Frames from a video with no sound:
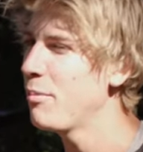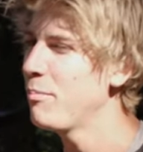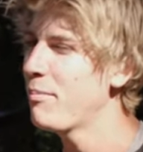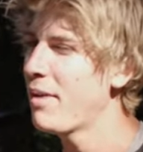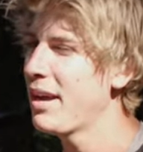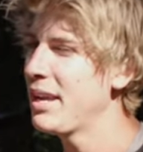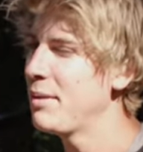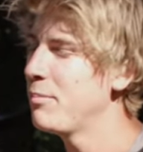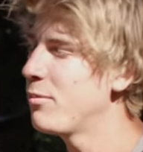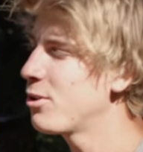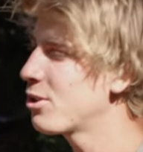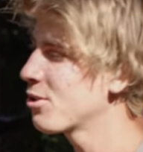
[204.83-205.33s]

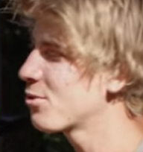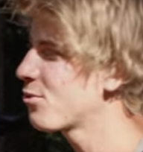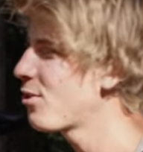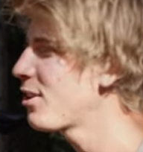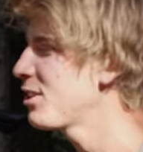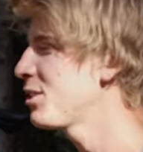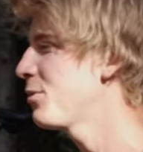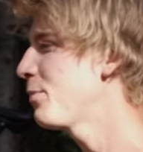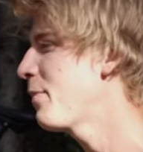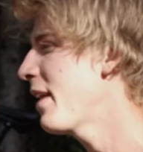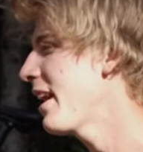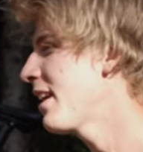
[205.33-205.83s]
my
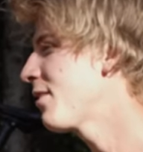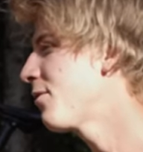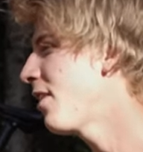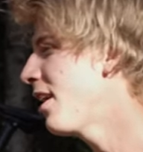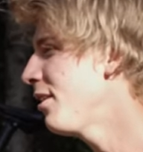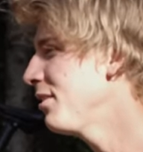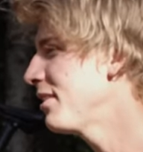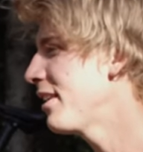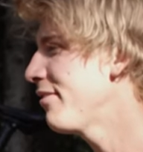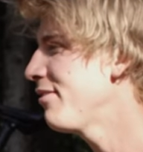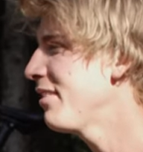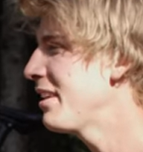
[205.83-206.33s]
motocross
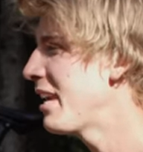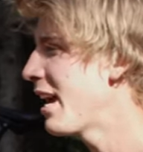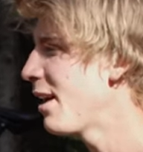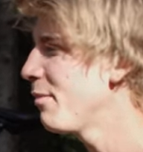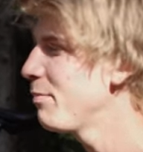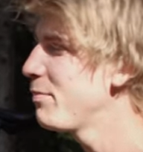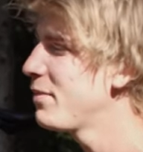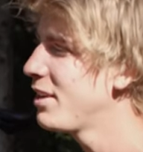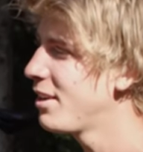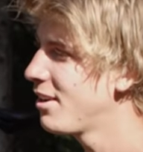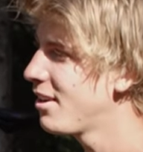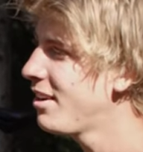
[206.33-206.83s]
background definitely
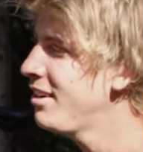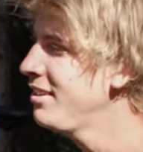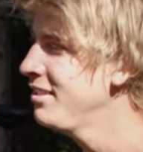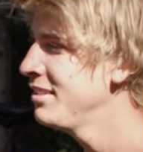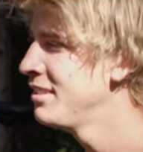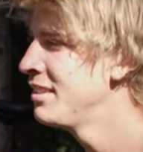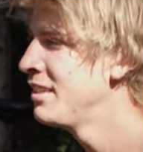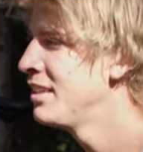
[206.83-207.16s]
helped me a lot.